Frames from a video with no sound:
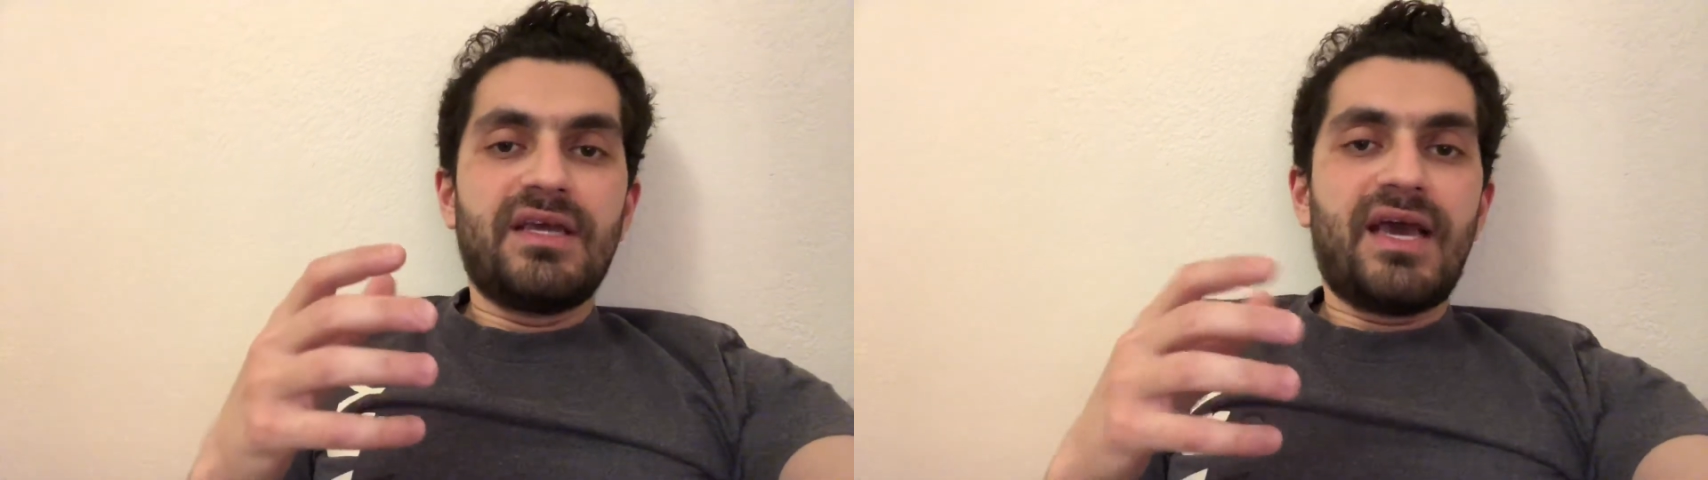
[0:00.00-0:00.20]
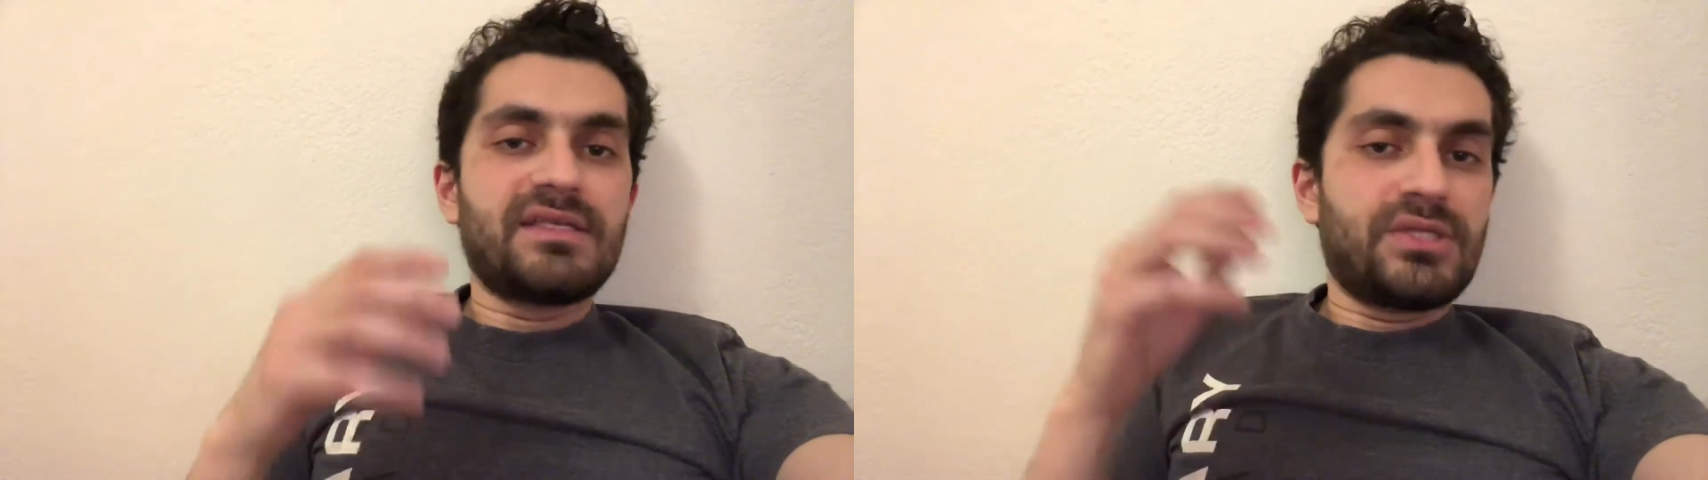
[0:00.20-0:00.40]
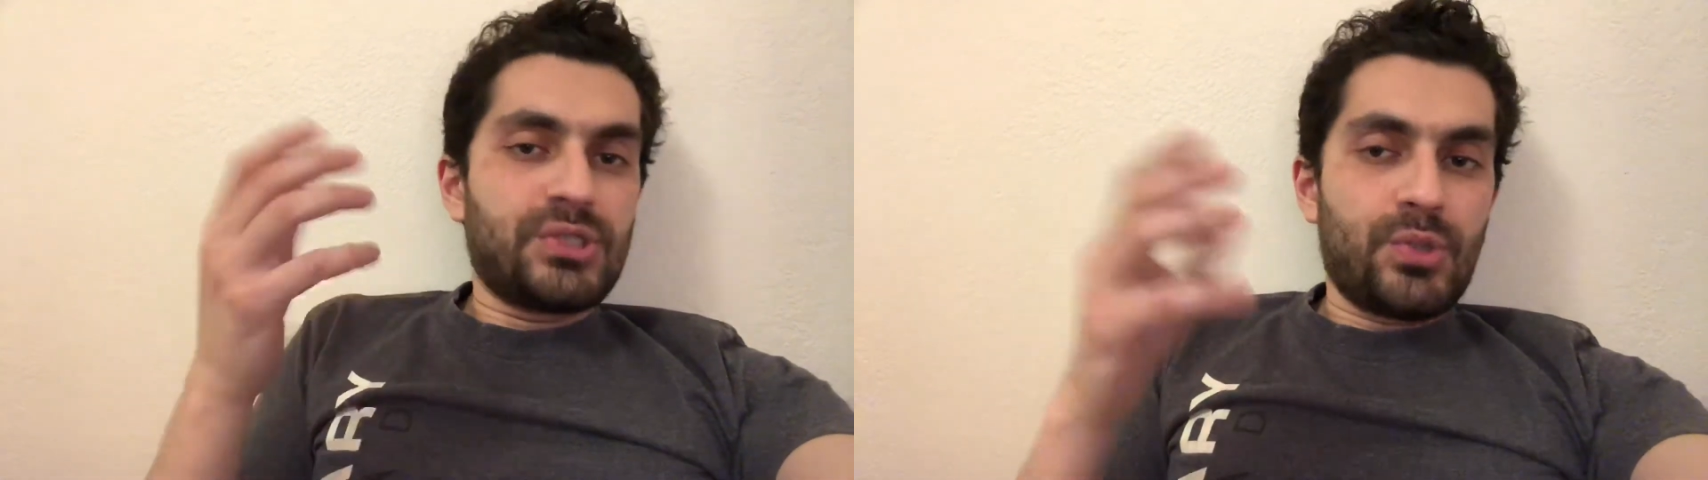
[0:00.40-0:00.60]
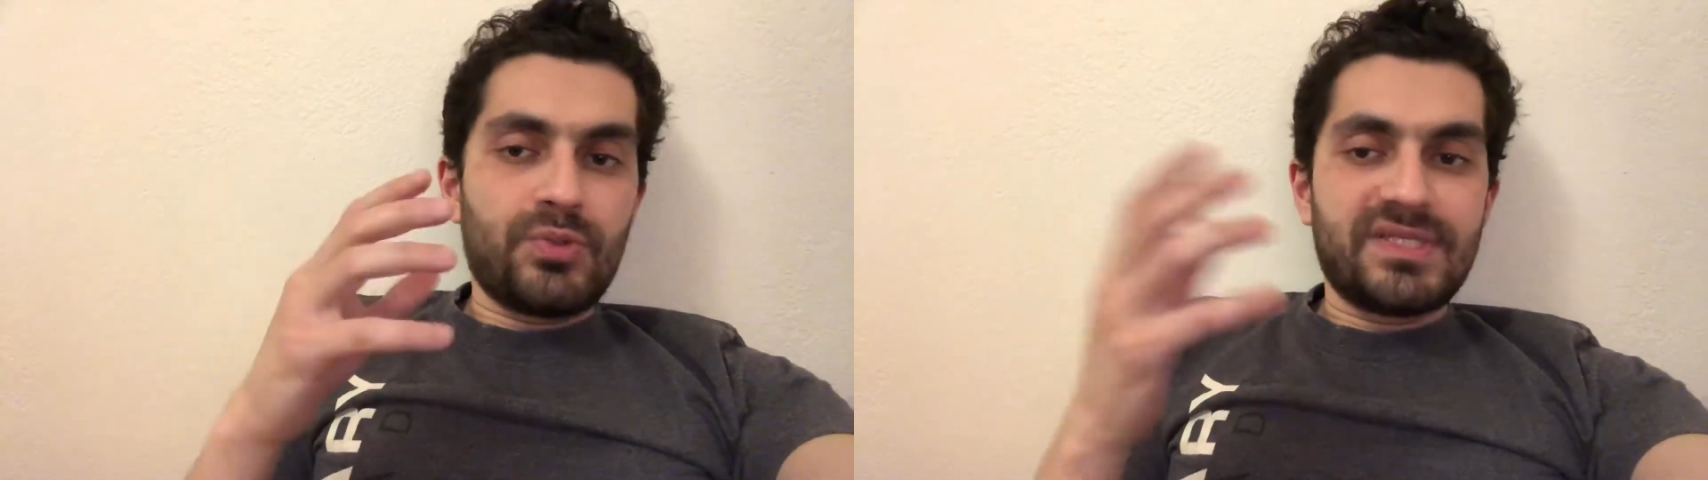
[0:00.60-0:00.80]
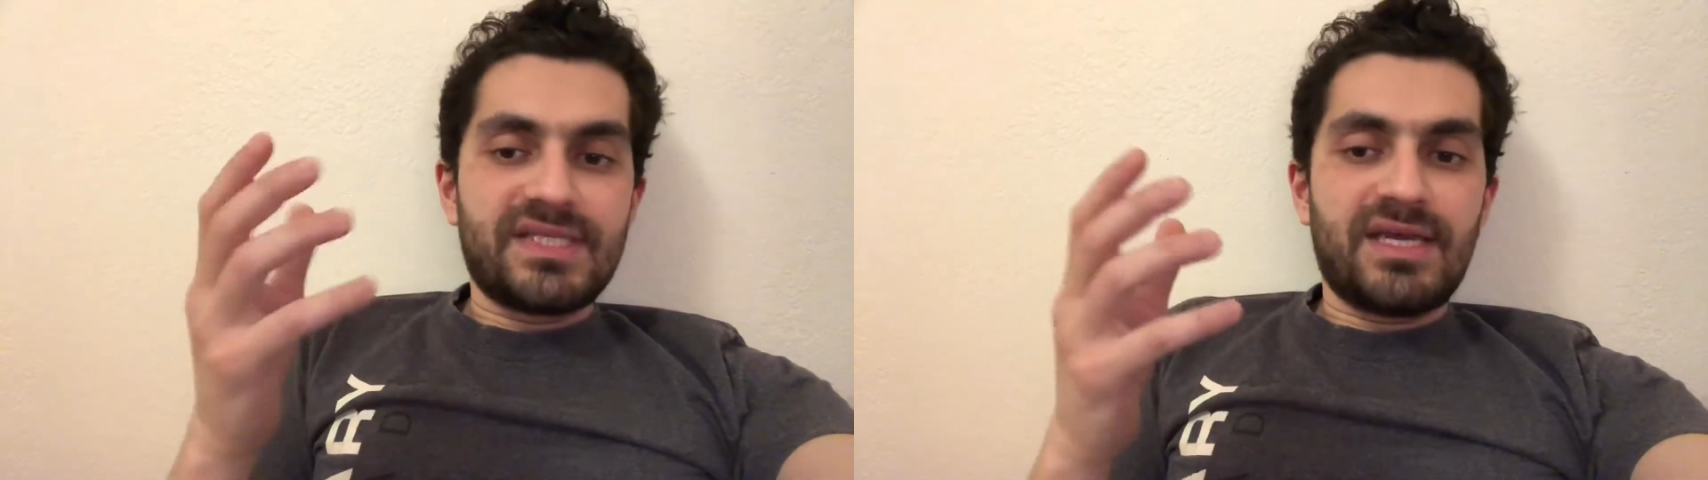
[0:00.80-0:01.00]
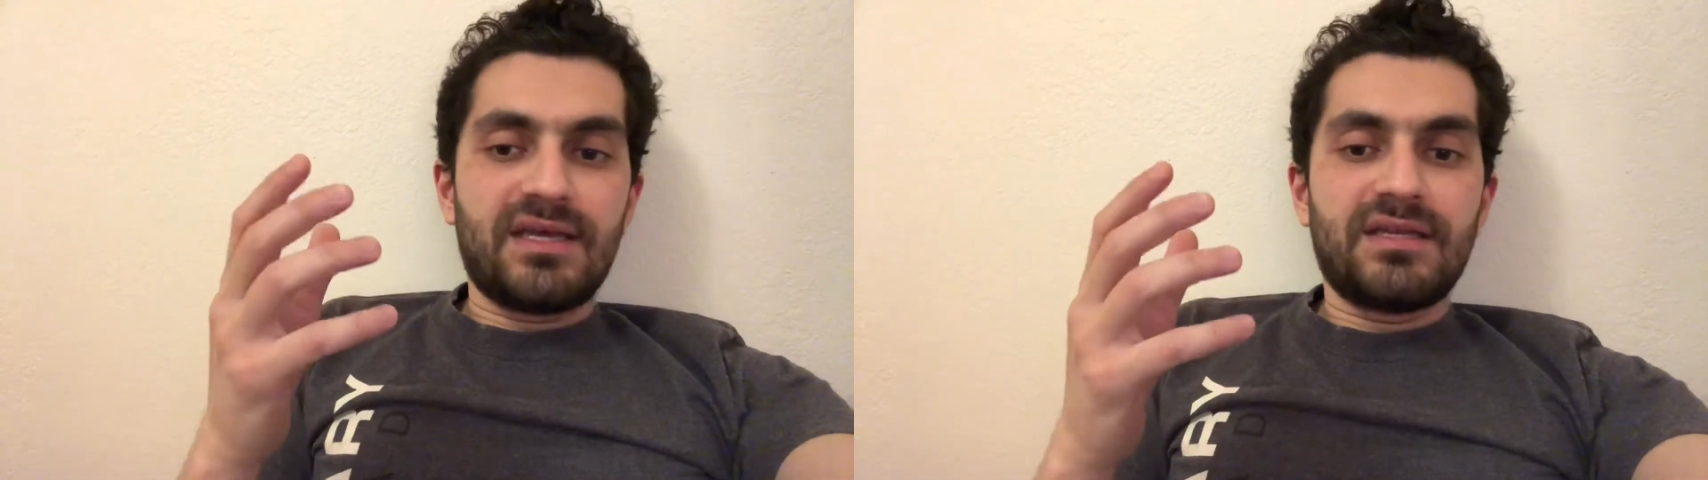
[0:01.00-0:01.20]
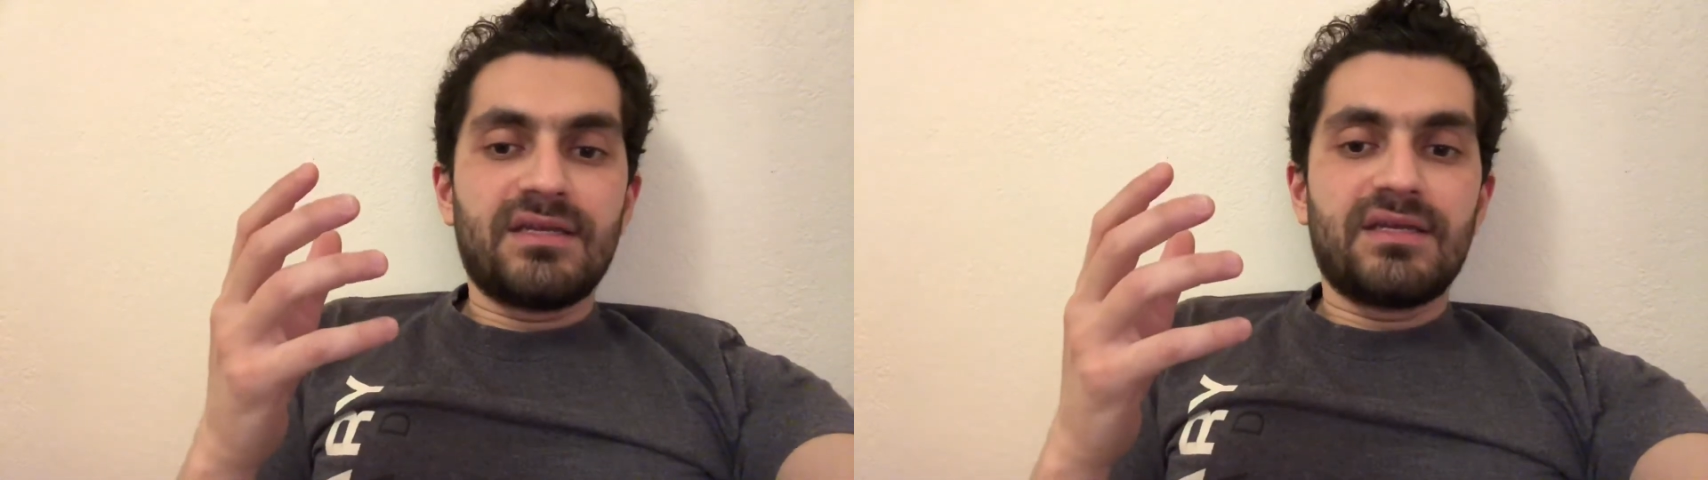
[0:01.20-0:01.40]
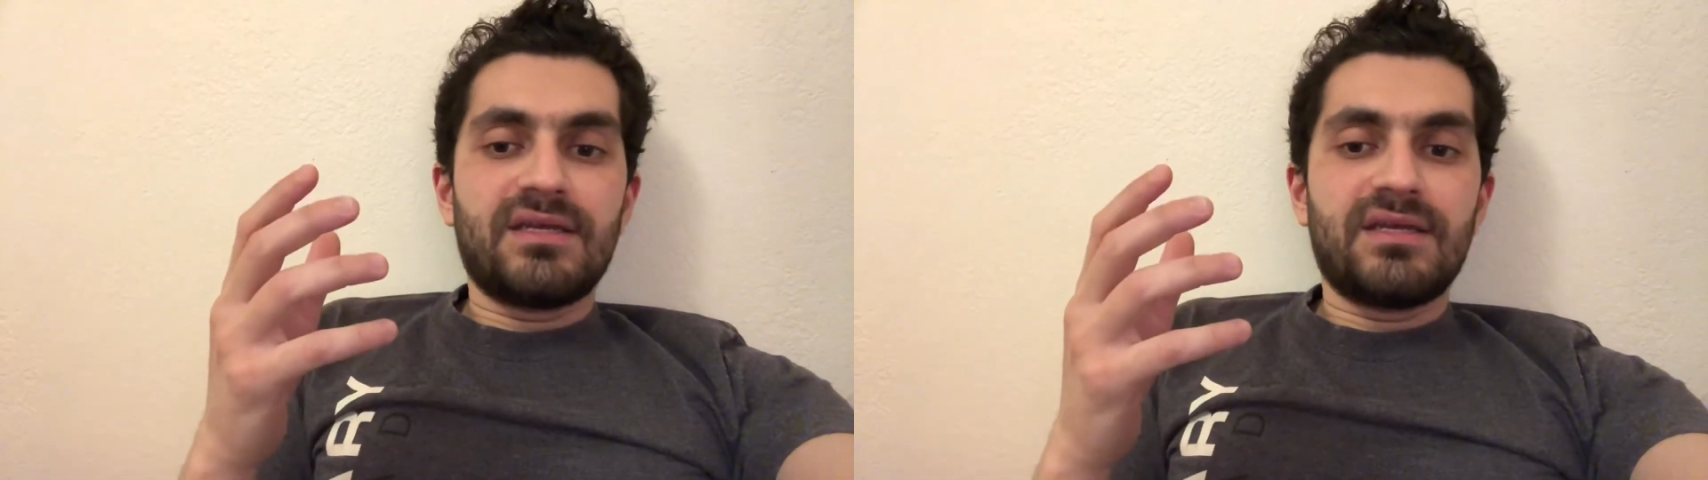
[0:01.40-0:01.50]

has its own sign